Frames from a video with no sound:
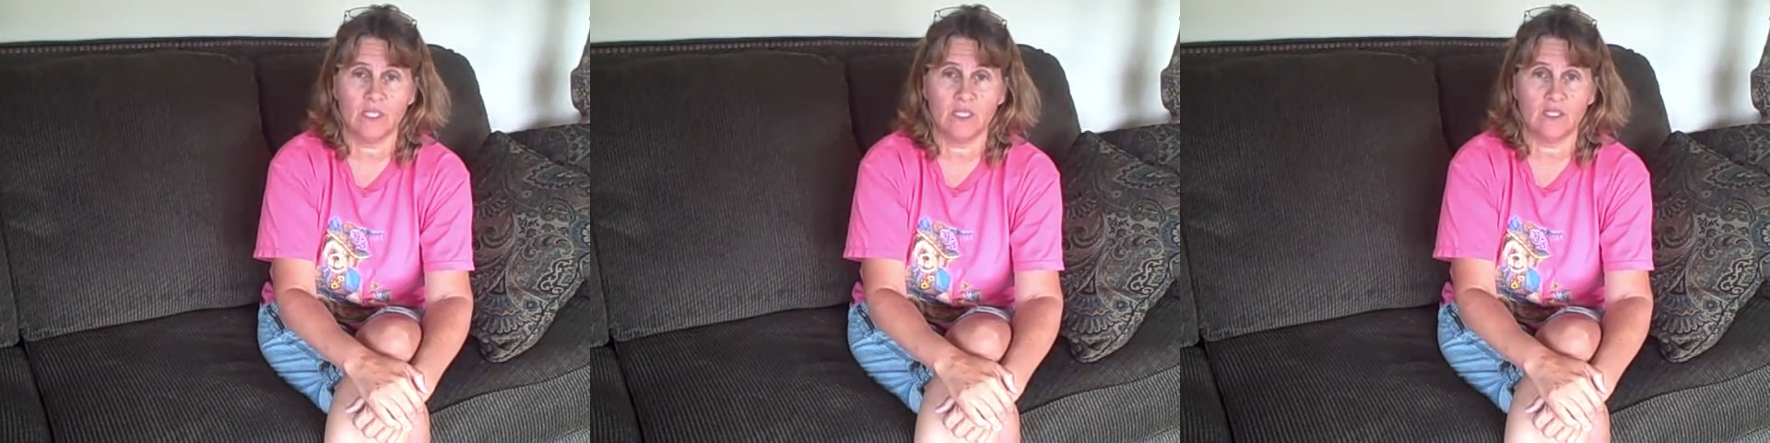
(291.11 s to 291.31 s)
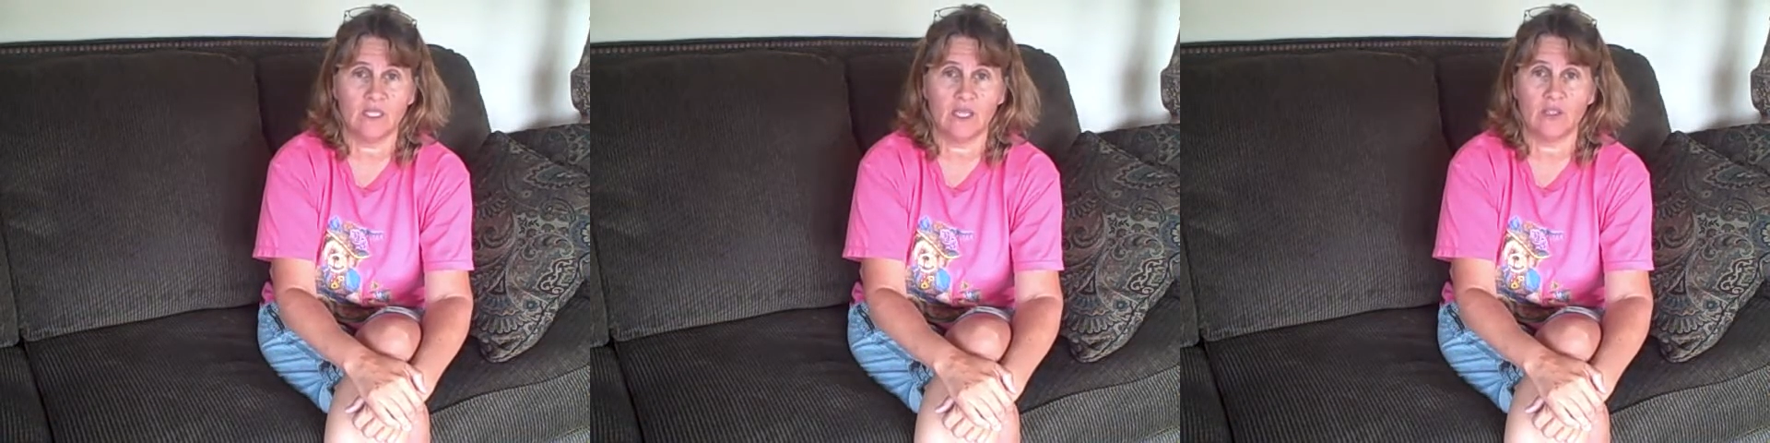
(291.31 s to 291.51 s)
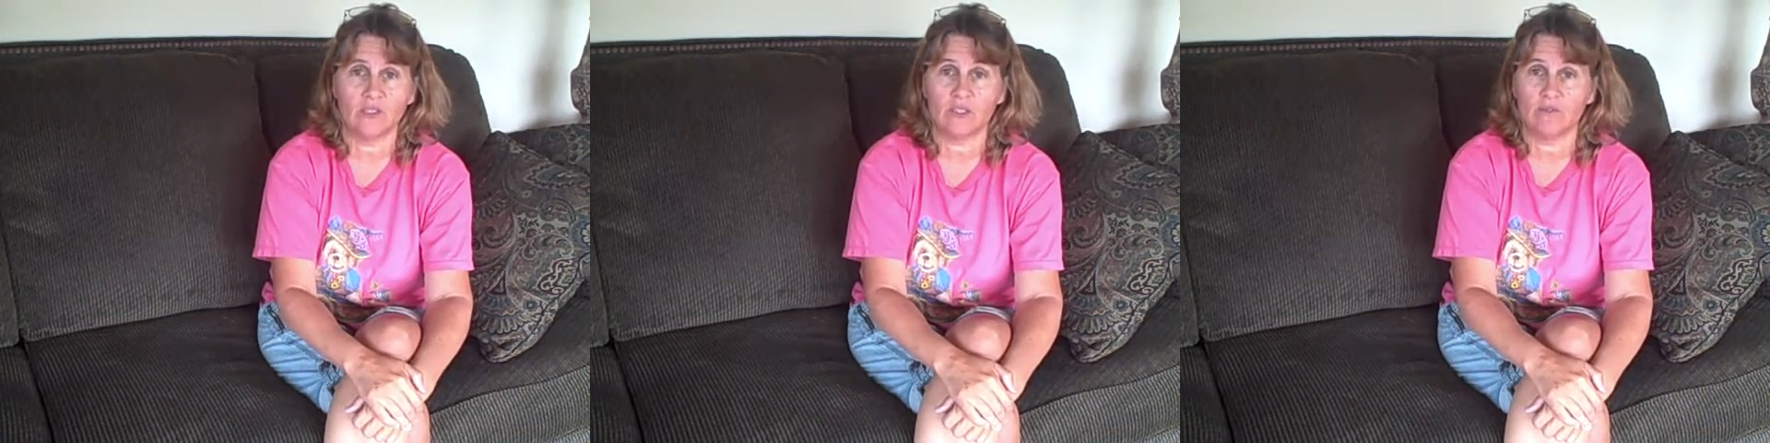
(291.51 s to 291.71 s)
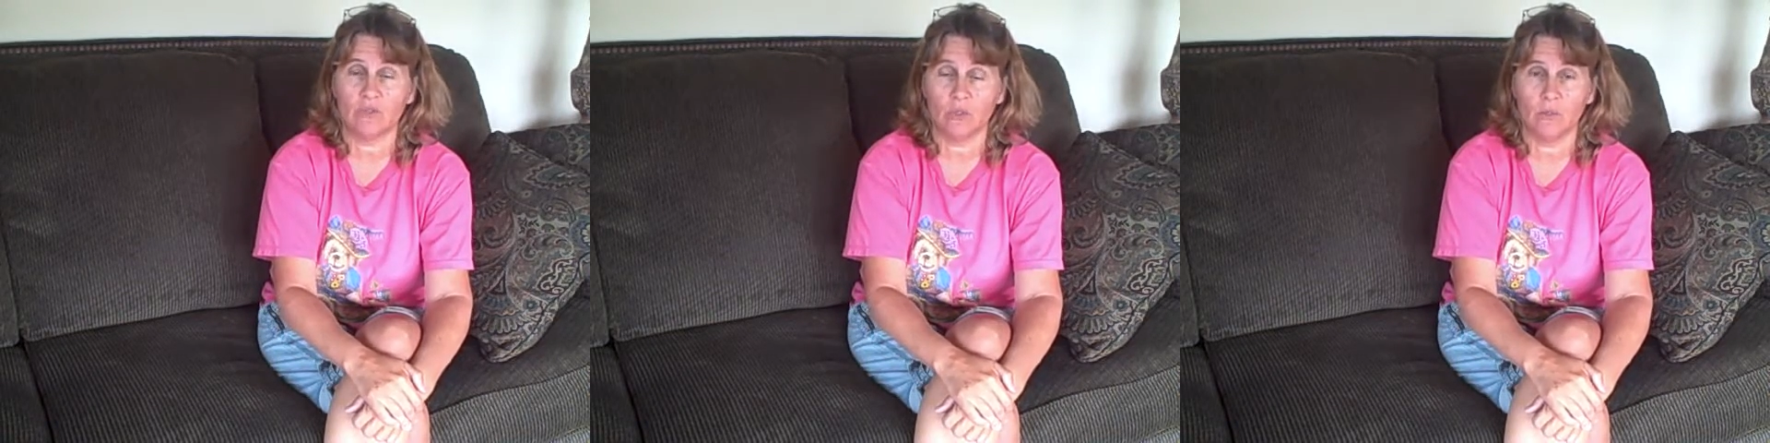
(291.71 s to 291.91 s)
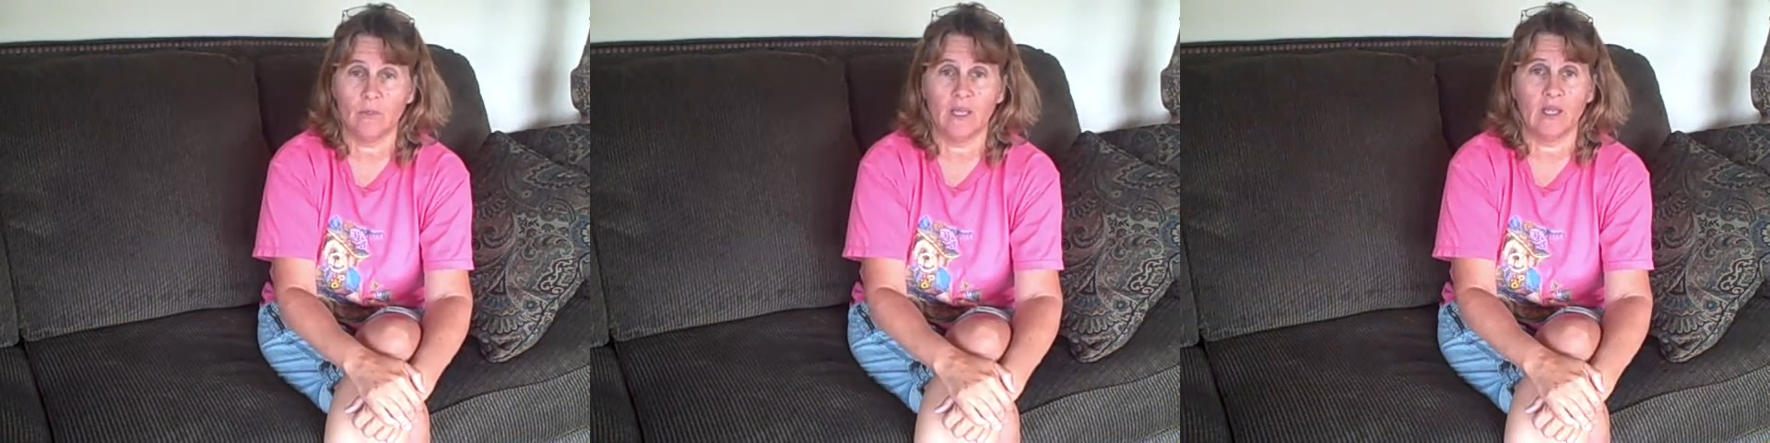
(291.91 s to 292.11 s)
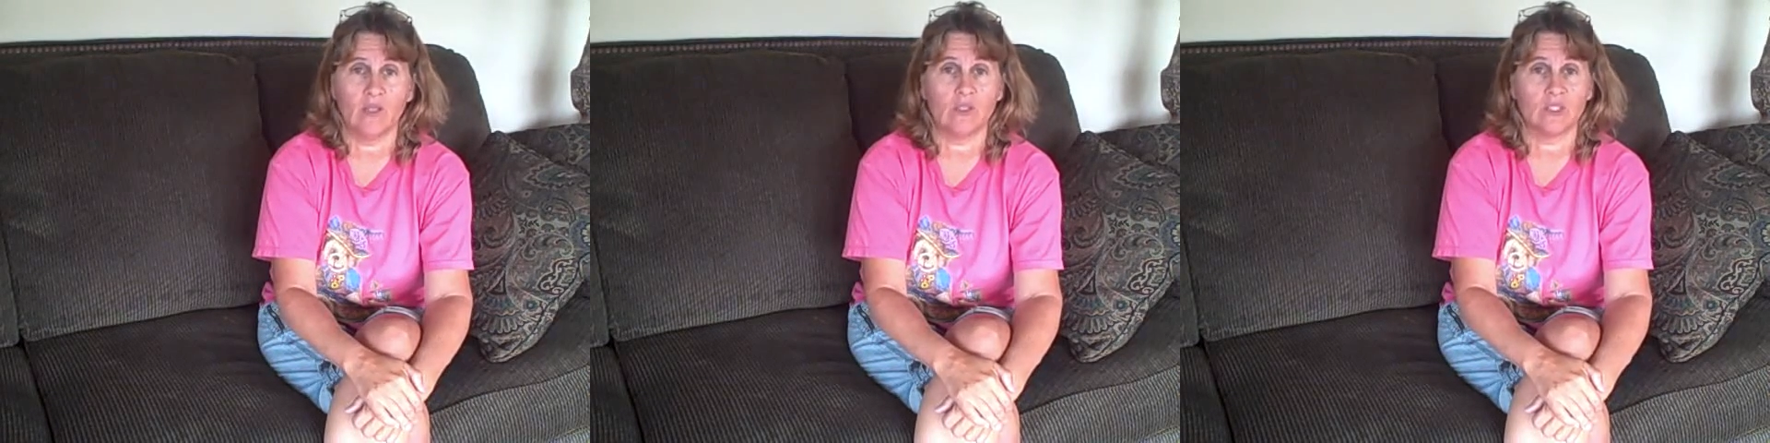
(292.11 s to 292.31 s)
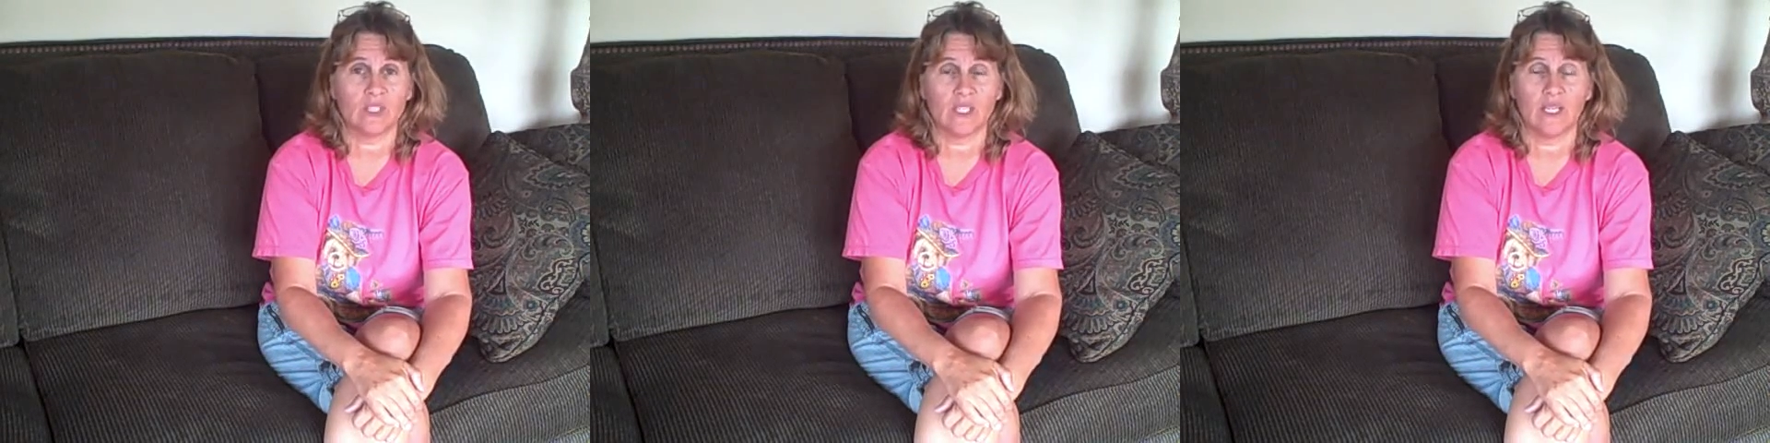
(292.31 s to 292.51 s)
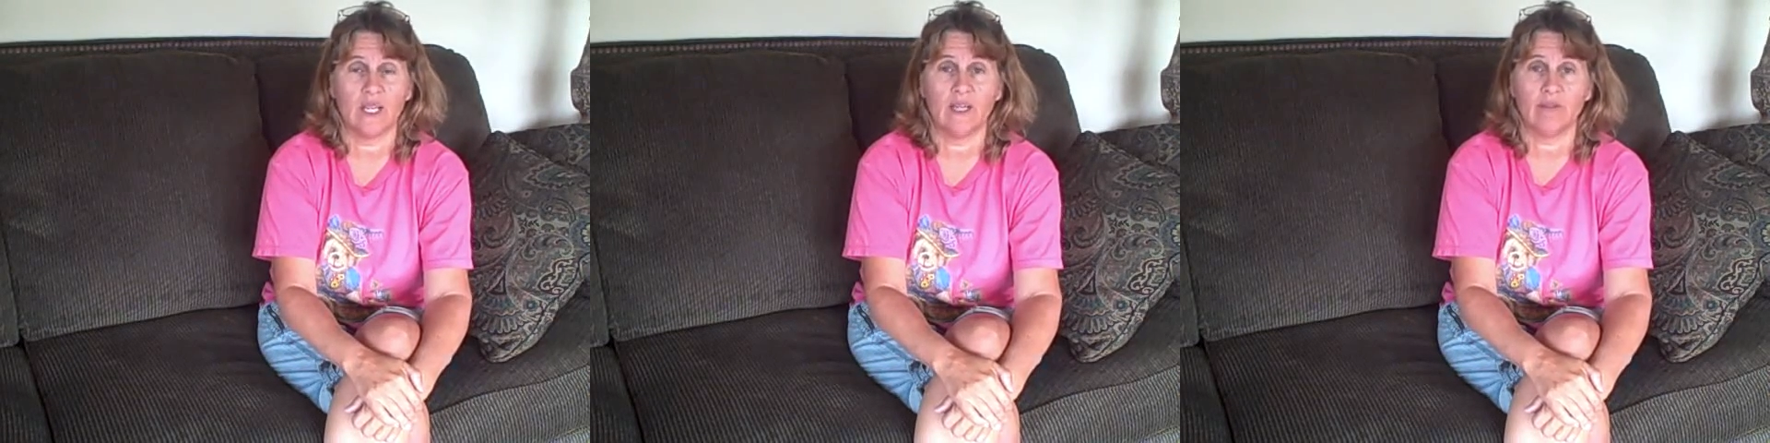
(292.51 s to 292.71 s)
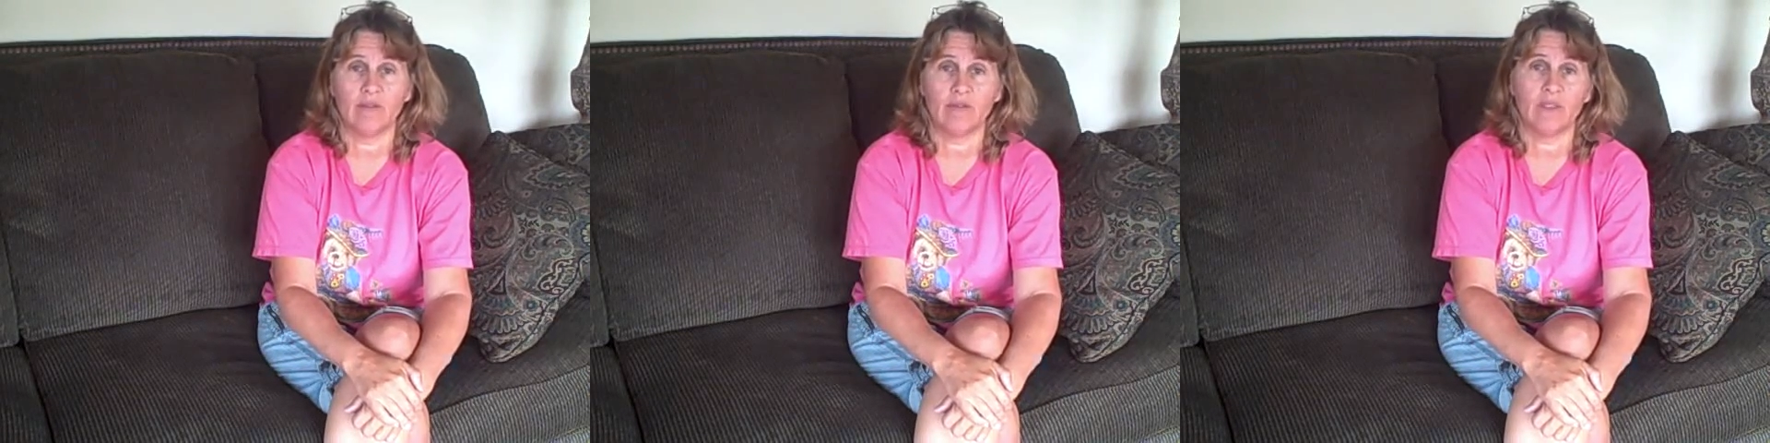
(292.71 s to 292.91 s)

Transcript: details of new mailers that I